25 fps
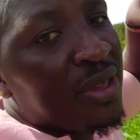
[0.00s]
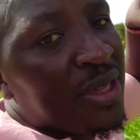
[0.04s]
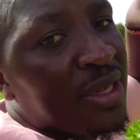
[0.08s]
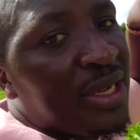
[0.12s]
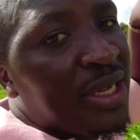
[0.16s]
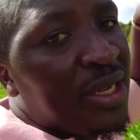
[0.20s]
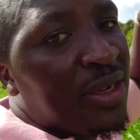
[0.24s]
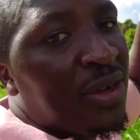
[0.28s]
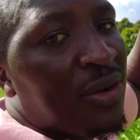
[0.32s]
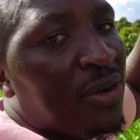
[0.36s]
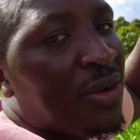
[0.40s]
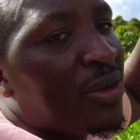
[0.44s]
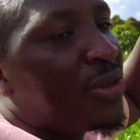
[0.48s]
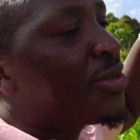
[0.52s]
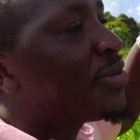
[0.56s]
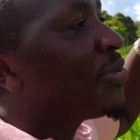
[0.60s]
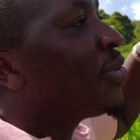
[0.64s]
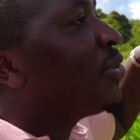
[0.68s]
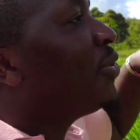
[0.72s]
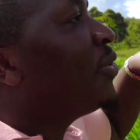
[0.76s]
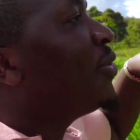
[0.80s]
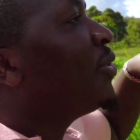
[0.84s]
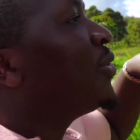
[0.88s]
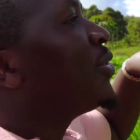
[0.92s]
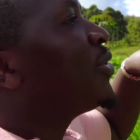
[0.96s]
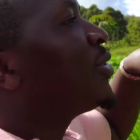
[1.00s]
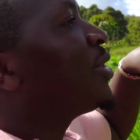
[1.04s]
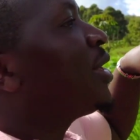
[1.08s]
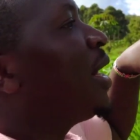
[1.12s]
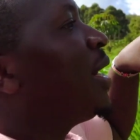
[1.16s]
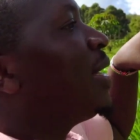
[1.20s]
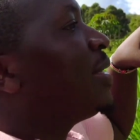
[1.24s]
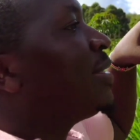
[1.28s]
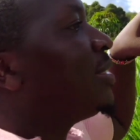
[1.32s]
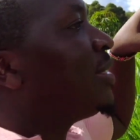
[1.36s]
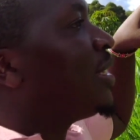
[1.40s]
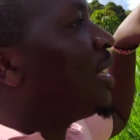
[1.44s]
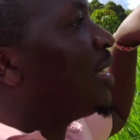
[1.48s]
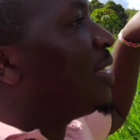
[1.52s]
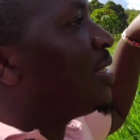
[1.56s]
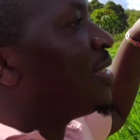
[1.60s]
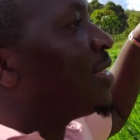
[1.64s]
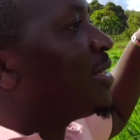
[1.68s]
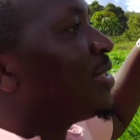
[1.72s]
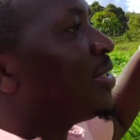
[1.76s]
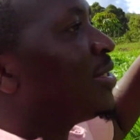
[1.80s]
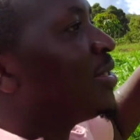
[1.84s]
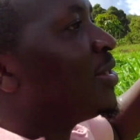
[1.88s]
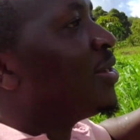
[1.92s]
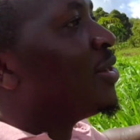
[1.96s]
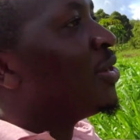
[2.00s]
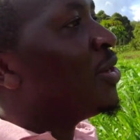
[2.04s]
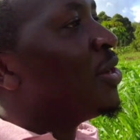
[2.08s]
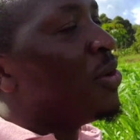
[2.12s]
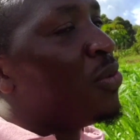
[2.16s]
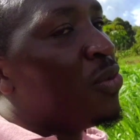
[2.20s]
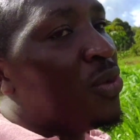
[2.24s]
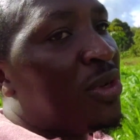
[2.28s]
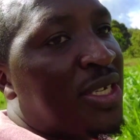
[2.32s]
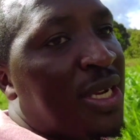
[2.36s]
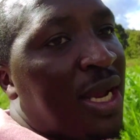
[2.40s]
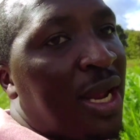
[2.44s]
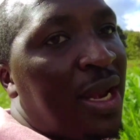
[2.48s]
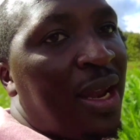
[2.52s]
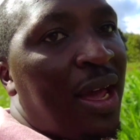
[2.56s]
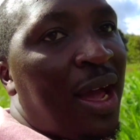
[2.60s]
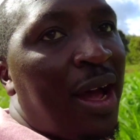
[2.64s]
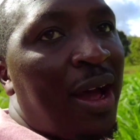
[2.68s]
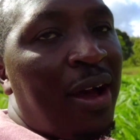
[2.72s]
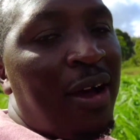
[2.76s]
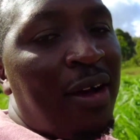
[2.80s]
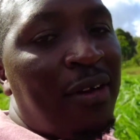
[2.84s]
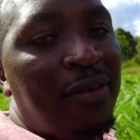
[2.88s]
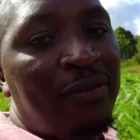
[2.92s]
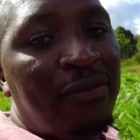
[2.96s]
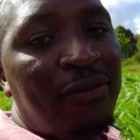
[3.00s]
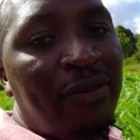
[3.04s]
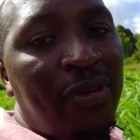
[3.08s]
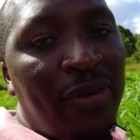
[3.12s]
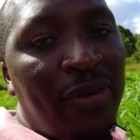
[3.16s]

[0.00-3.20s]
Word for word: the day goes or at night we shall have